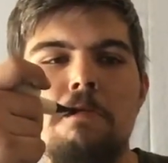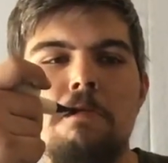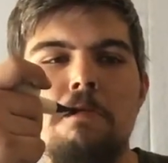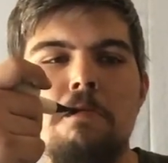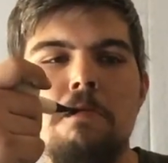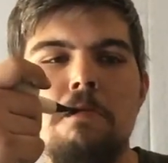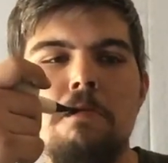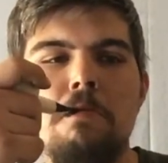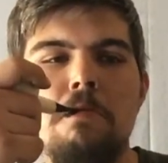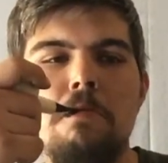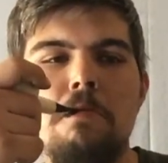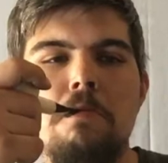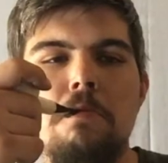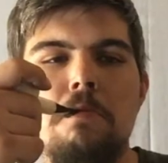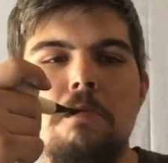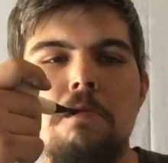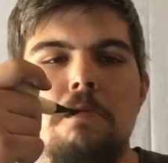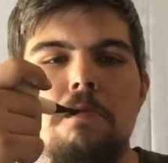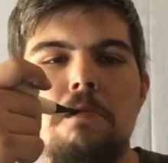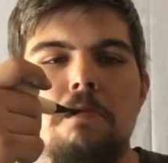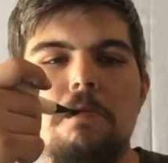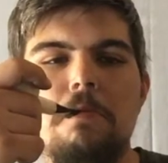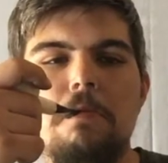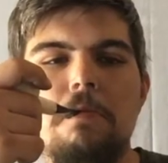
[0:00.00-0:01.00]

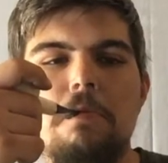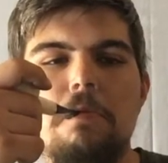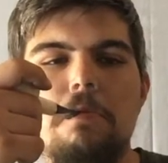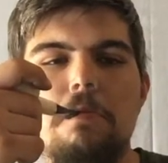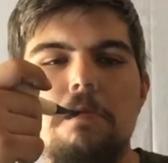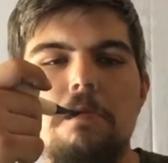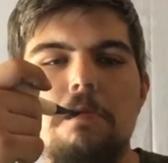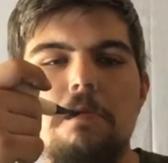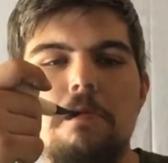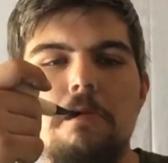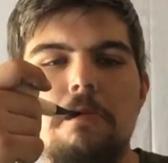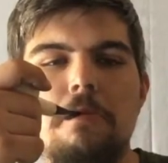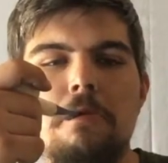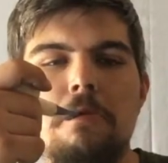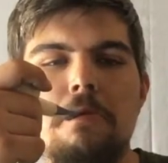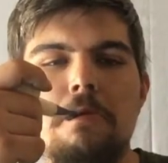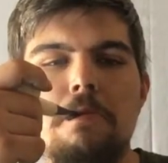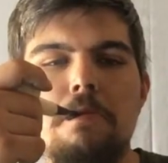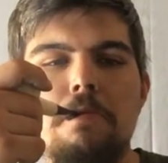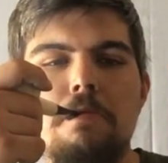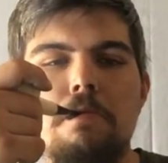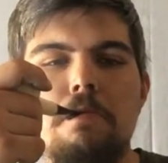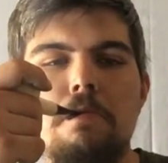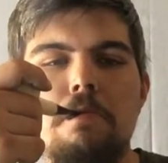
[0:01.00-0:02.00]

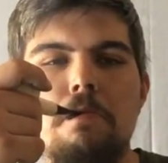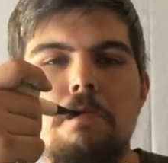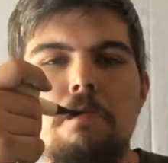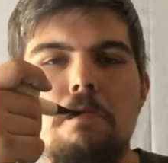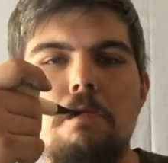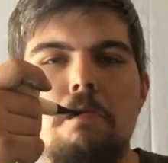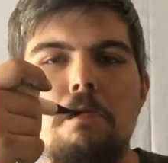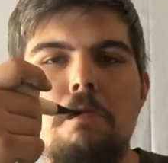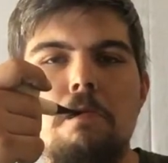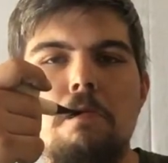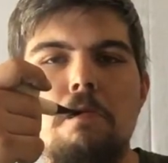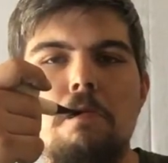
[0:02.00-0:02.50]
(no one is talking)